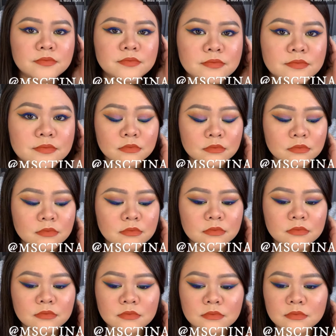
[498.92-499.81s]

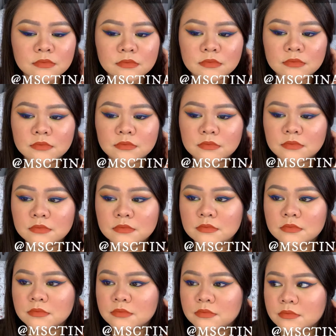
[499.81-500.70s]

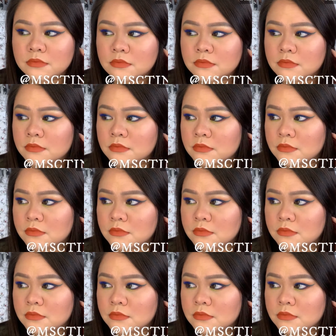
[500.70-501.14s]
Nobody speaks.